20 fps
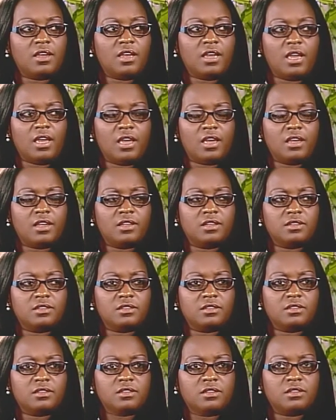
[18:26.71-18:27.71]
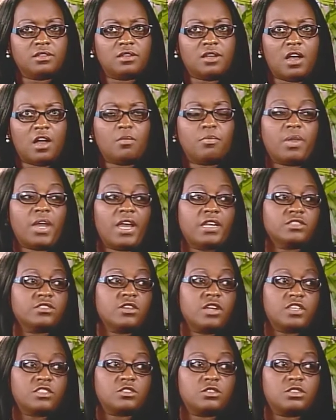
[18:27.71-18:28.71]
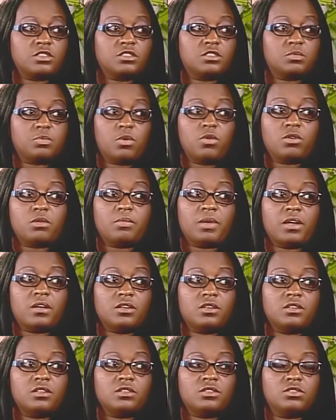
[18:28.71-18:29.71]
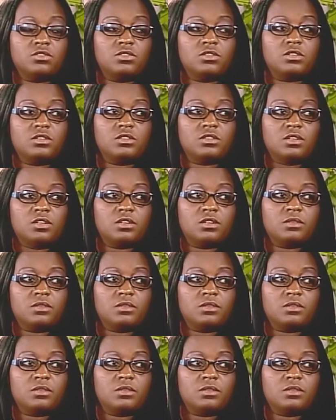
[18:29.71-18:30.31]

And our pastor actually spoke about it during